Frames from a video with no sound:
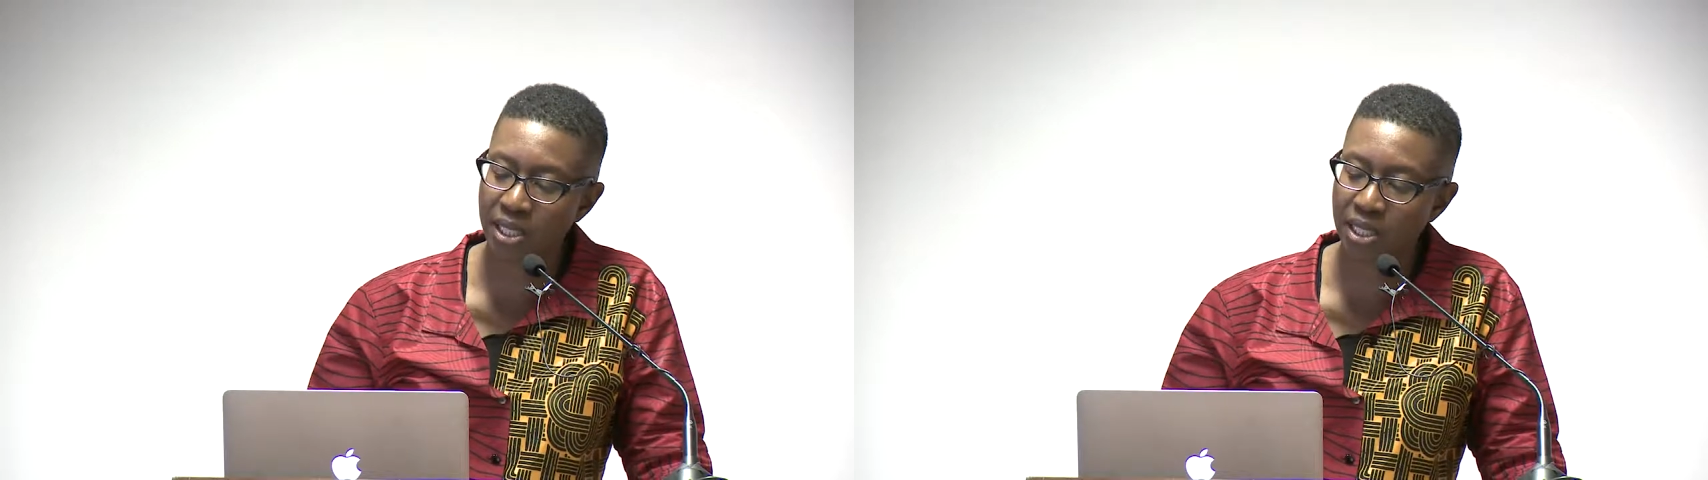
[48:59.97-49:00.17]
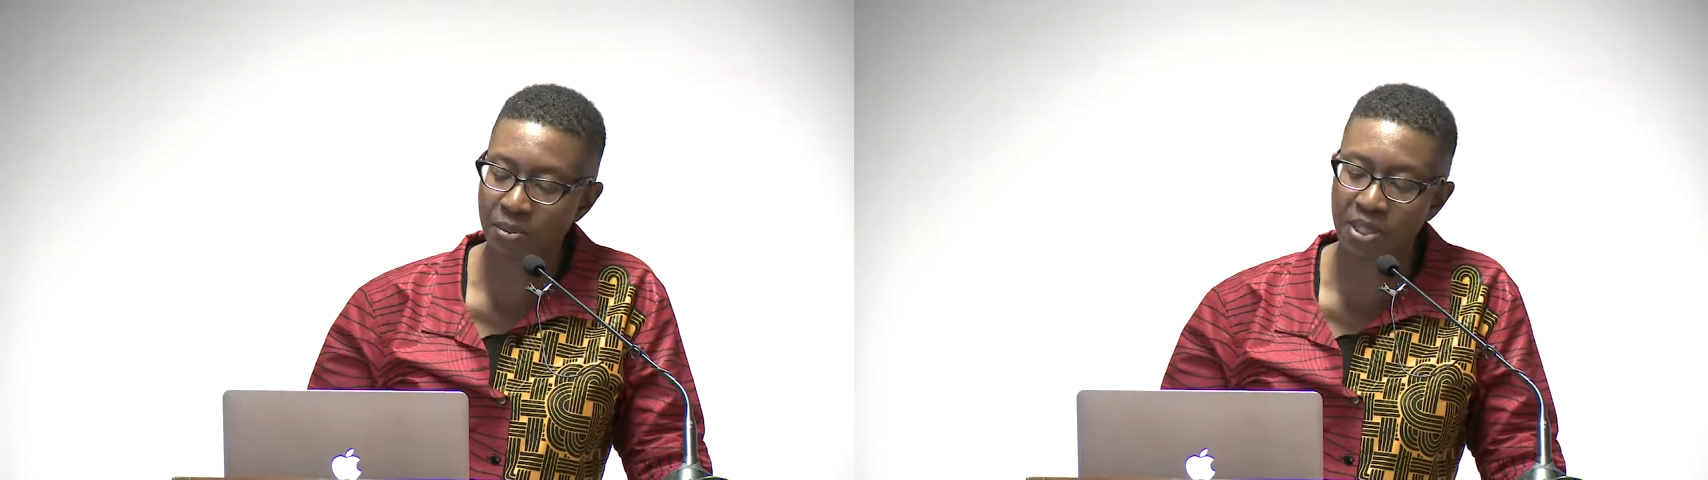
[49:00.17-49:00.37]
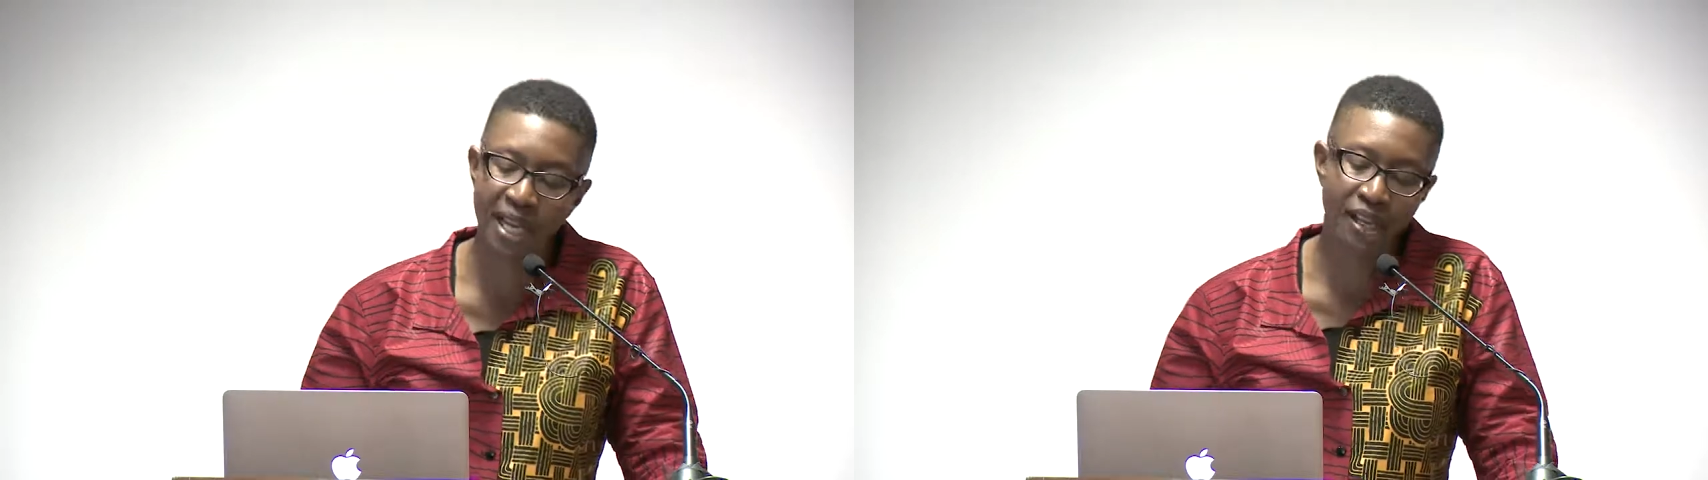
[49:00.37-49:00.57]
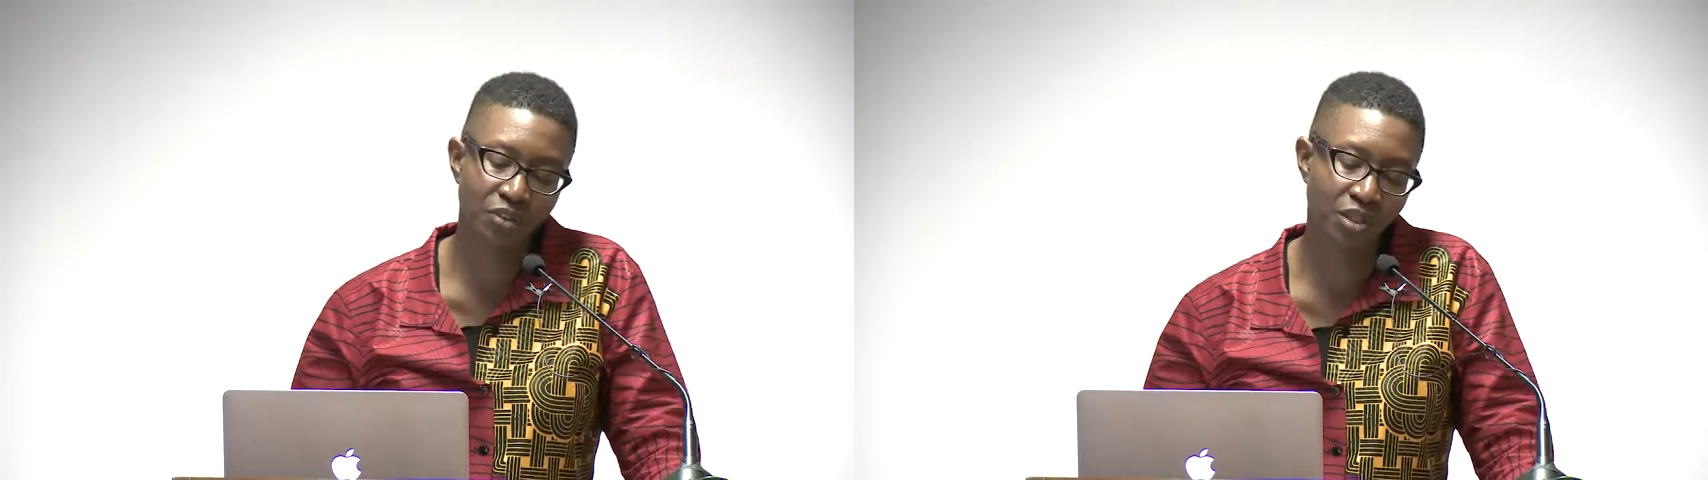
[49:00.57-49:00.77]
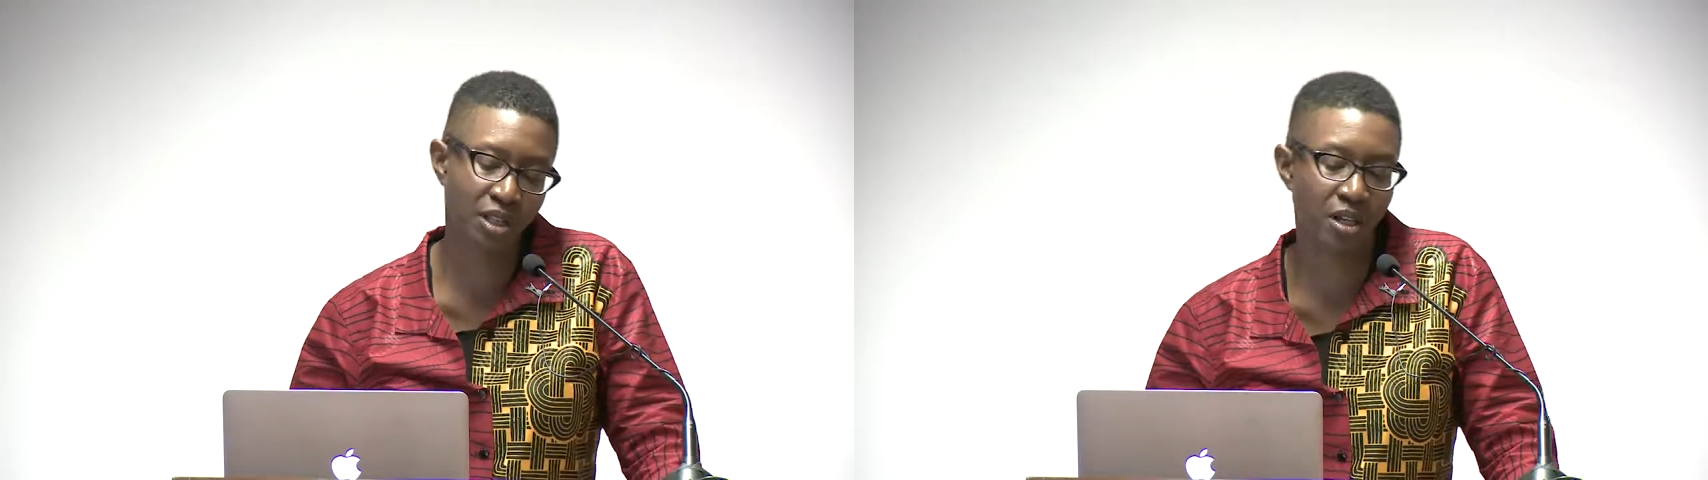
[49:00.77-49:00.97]
to themselves
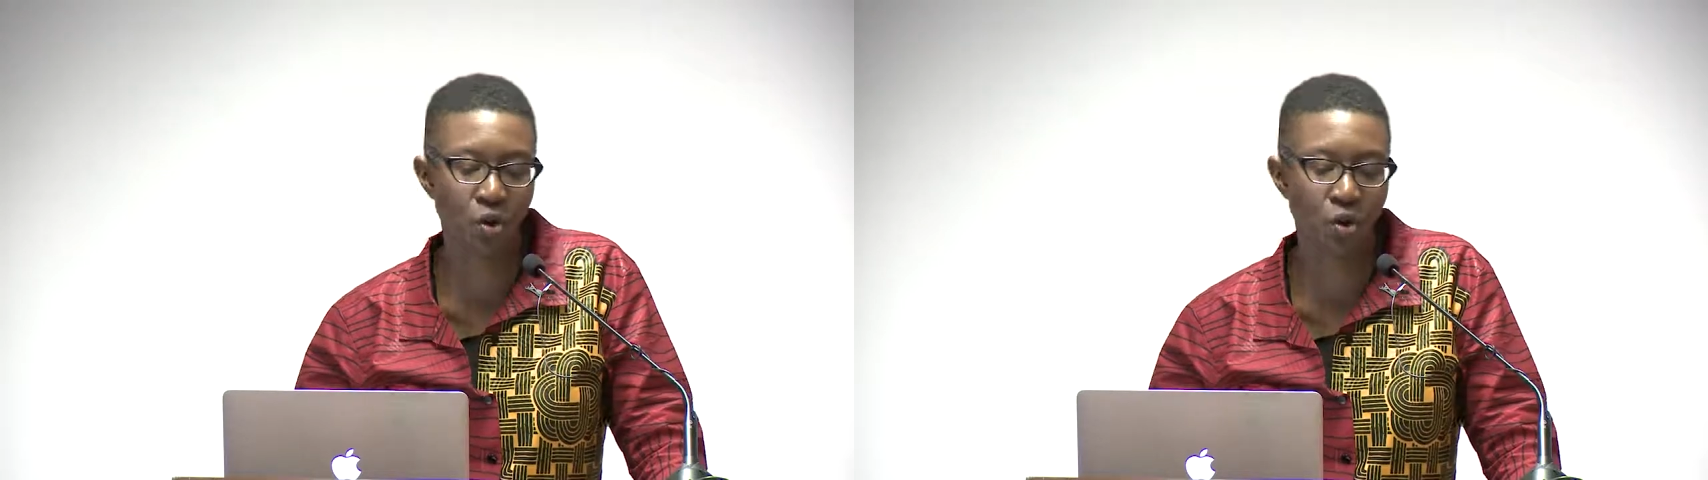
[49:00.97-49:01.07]
and to their